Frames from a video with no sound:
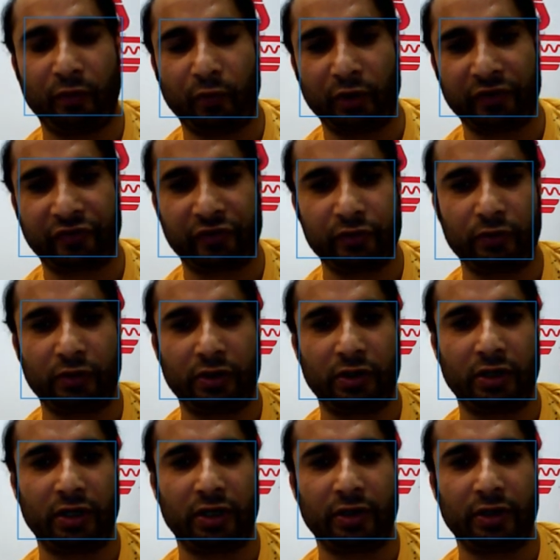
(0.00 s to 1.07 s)
once your
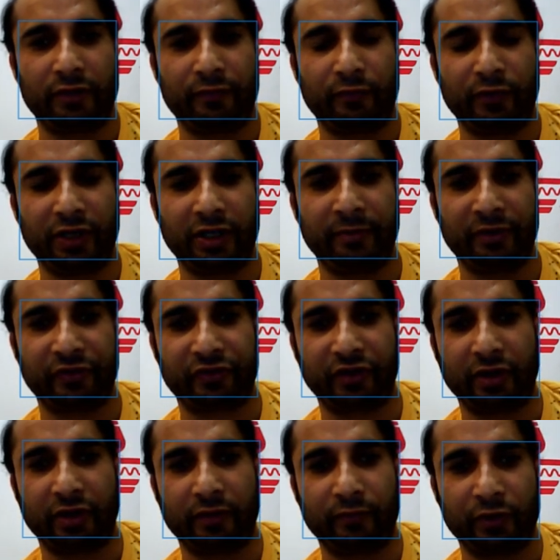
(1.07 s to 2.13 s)
VM is
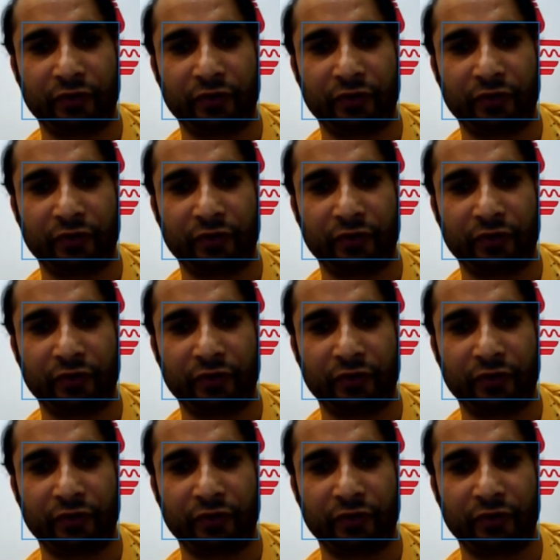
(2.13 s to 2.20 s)
set up,